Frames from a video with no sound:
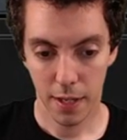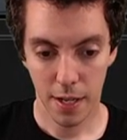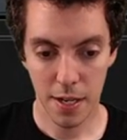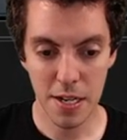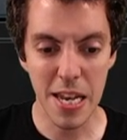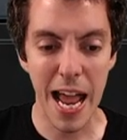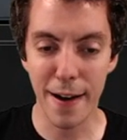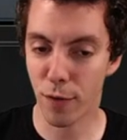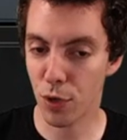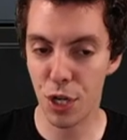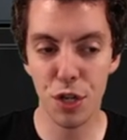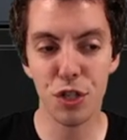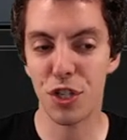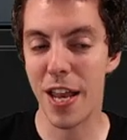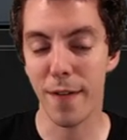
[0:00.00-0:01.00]
Never, you
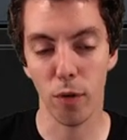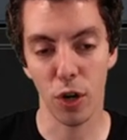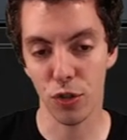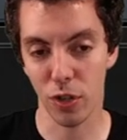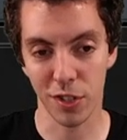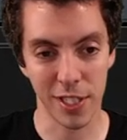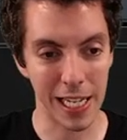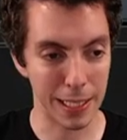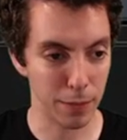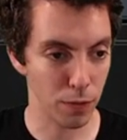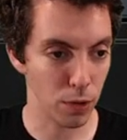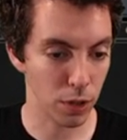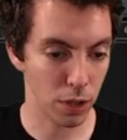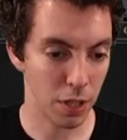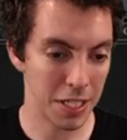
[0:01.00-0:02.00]
just never want to draw Sanctum
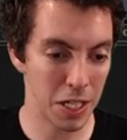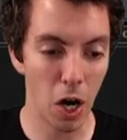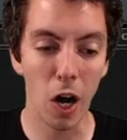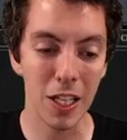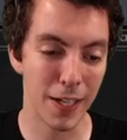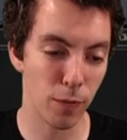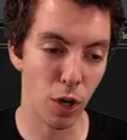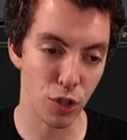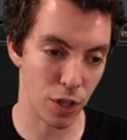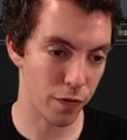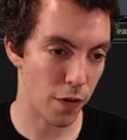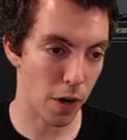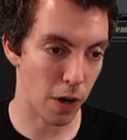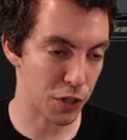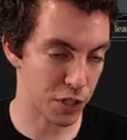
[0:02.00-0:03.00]
of Ugin. You hardly ever want to draw
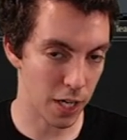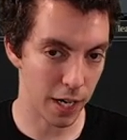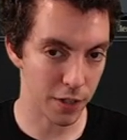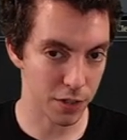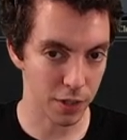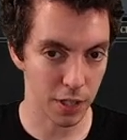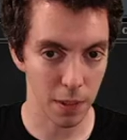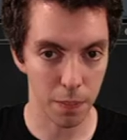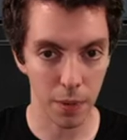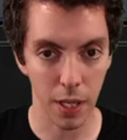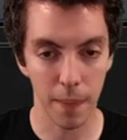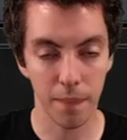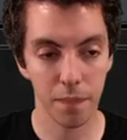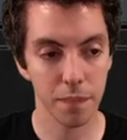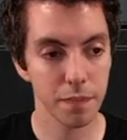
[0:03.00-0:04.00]
Forest, honestly, but